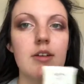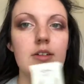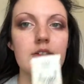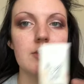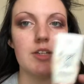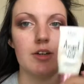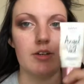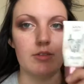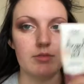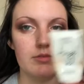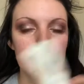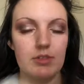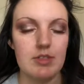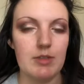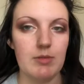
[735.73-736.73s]
So
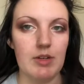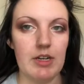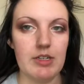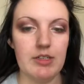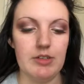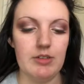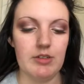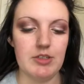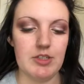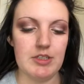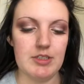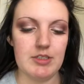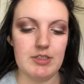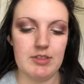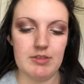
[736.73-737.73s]
what I do,
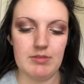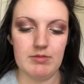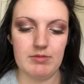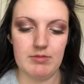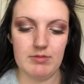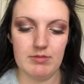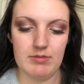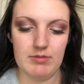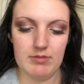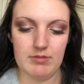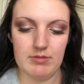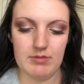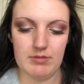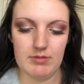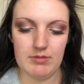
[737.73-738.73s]
just
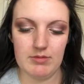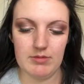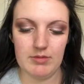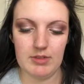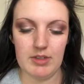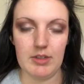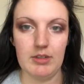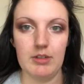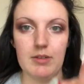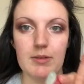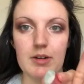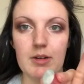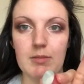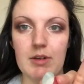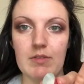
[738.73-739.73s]
a little bit
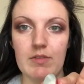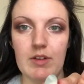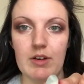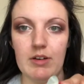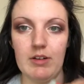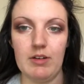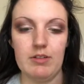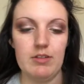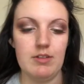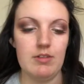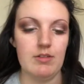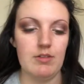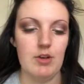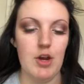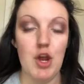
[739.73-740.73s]
on my finger and then
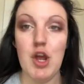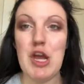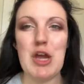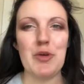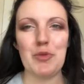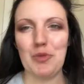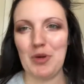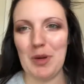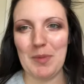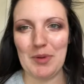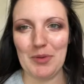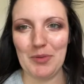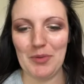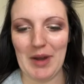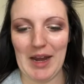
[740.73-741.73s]
rub it
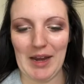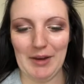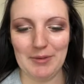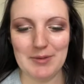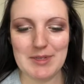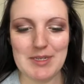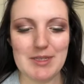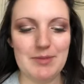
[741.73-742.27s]
around.